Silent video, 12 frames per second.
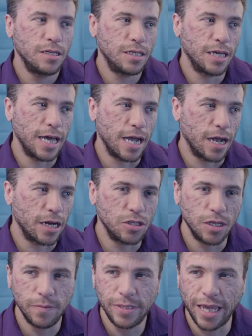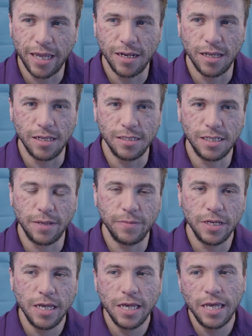to actually obtain, and it
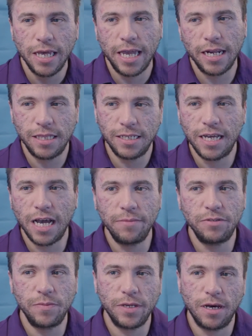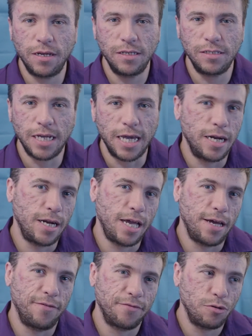seemed. And at the time, to be honest, I didn't
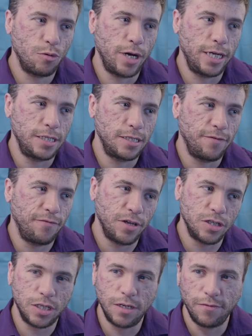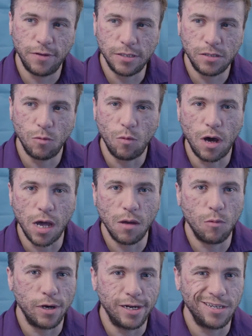have quite a vision of as to why
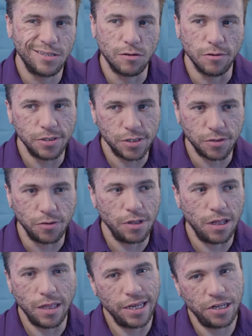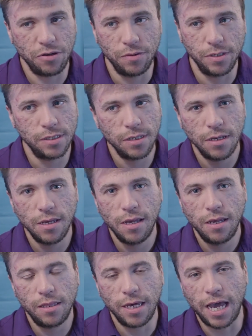I wanted to go to school. All I knew is
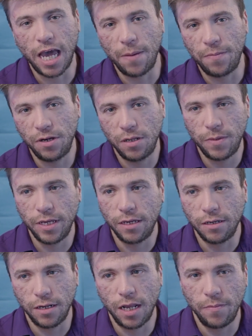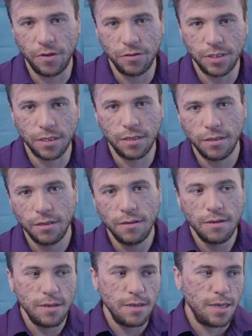that I happened to be good at music,
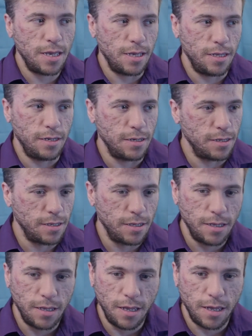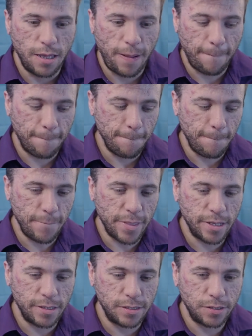and
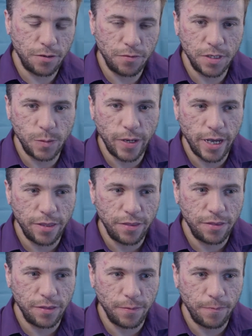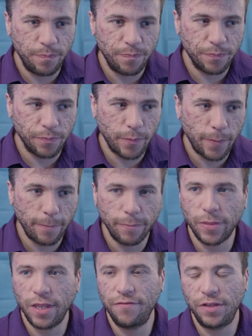so this path
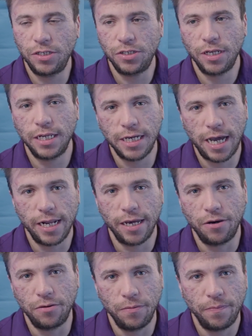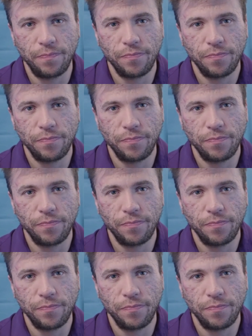eventually died out,